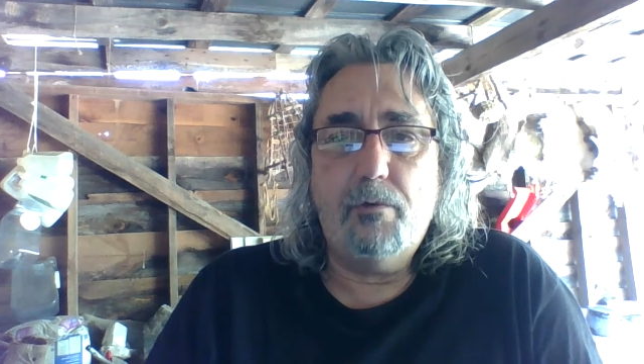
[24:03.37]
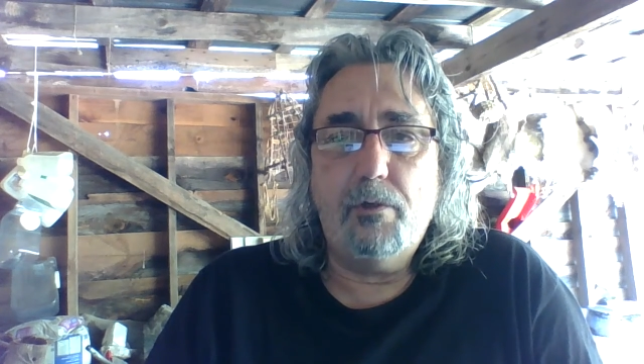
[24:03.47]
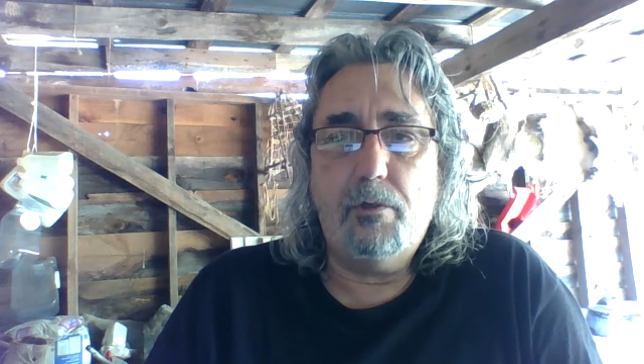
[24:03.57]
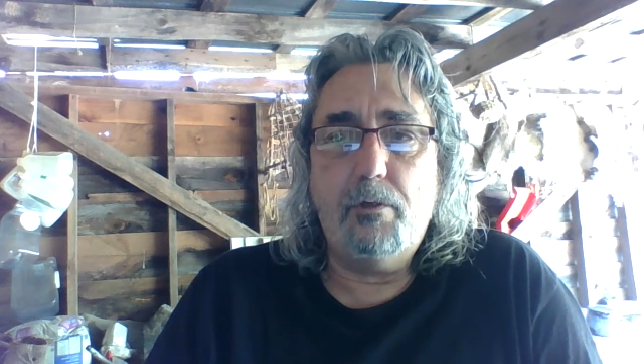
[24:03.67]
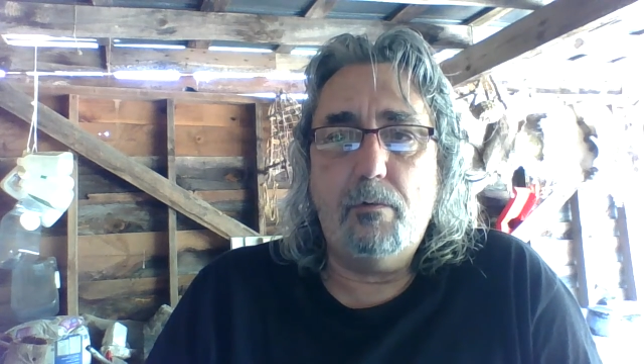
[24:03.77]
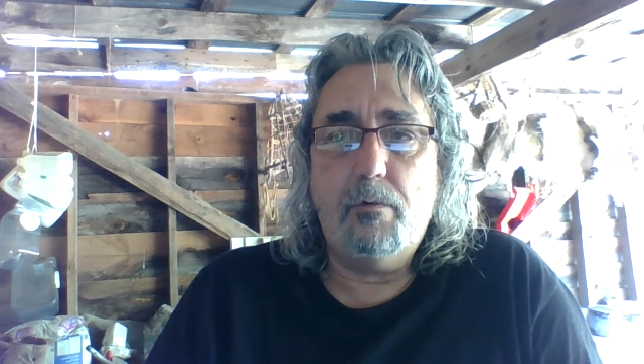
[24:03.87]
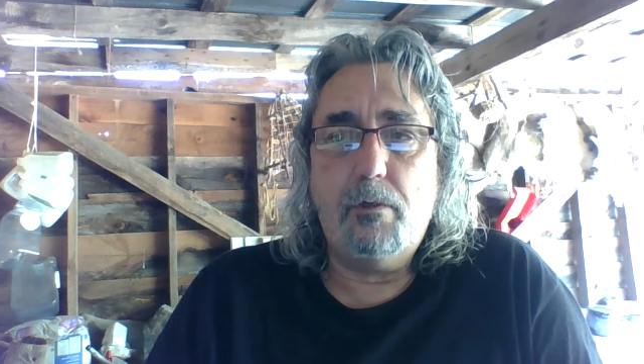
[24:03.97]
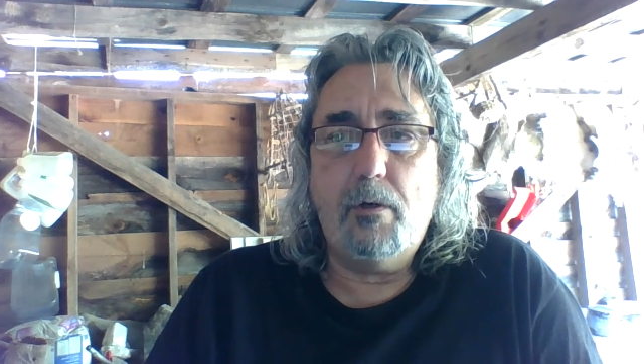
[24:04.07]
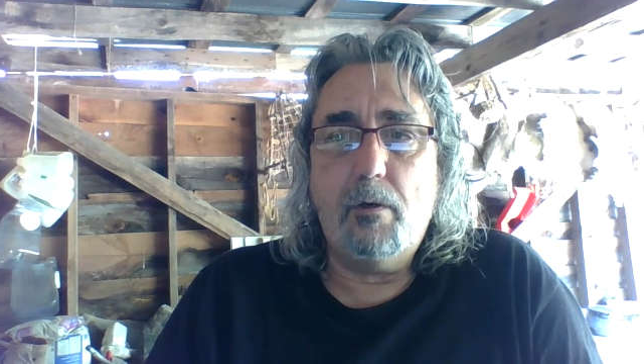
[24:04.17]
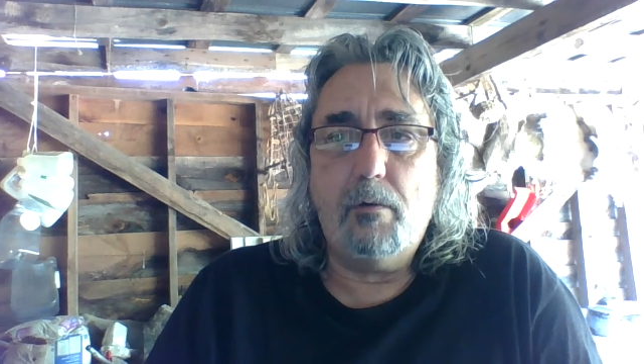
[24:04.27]
to do,
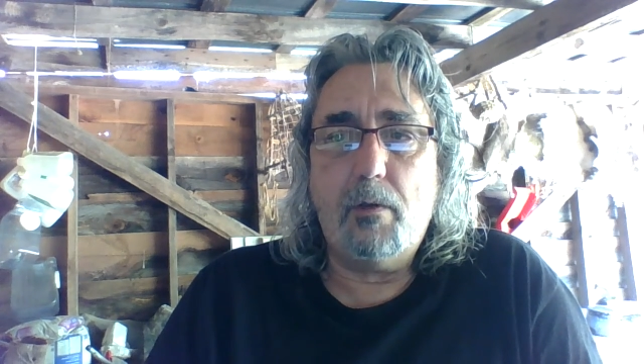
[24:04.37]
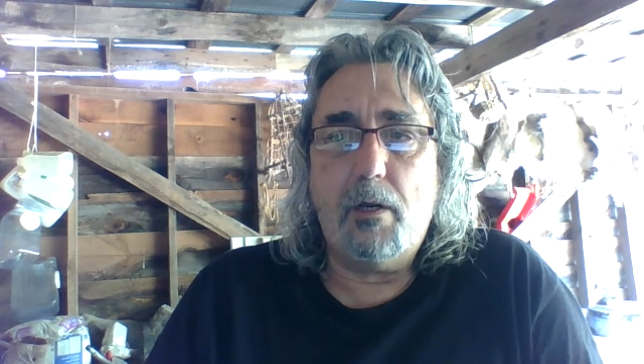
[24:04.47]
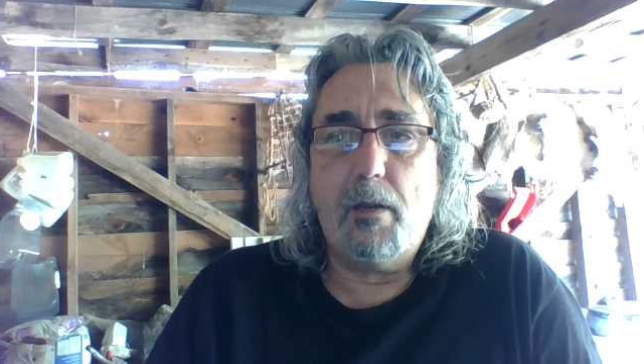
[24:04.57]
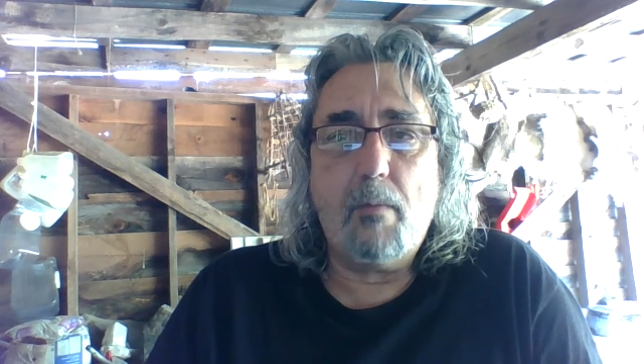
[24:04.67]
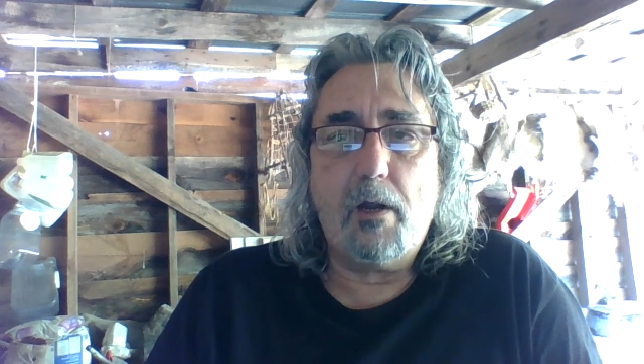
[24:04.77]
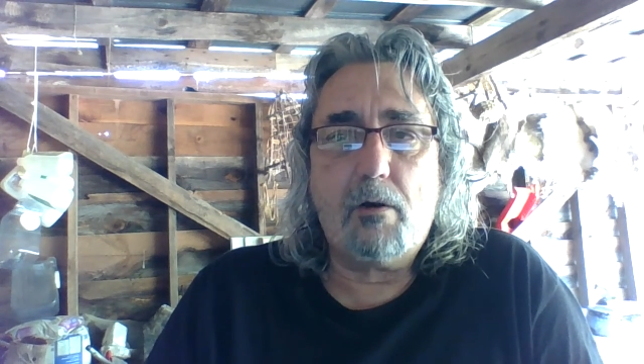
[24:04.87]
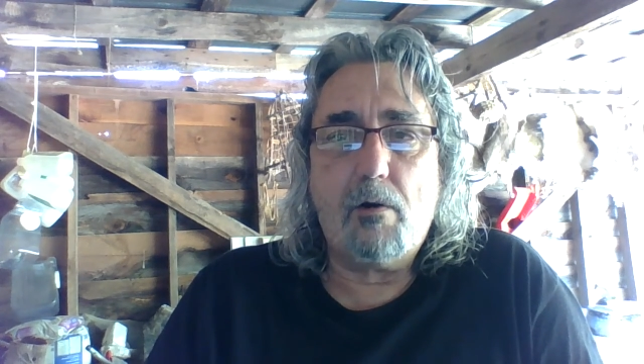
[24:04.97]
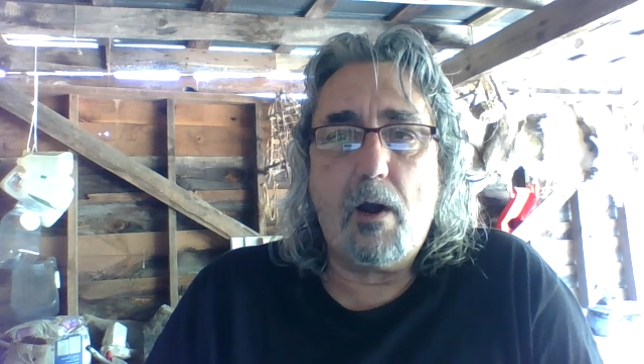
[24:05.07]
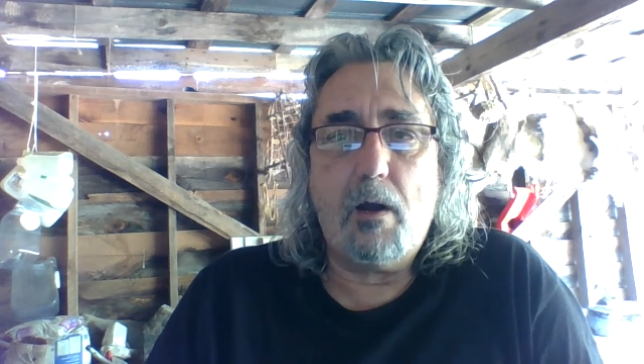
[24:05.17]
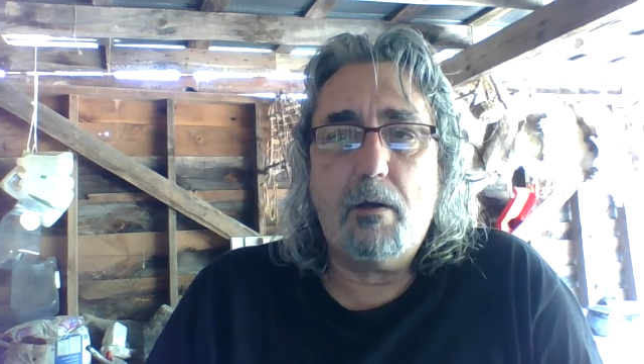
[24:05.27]
and they might
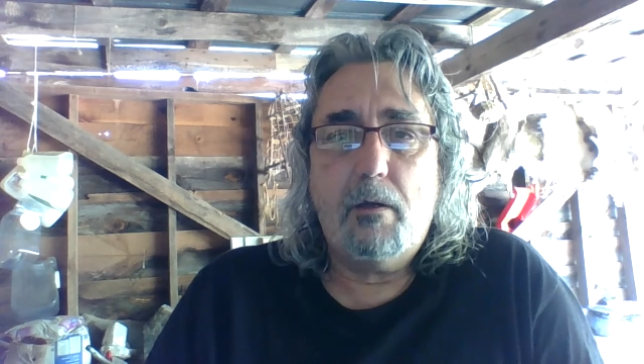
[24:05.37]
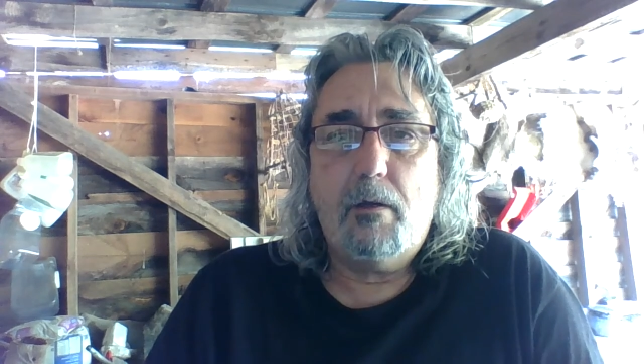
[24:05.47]
cry,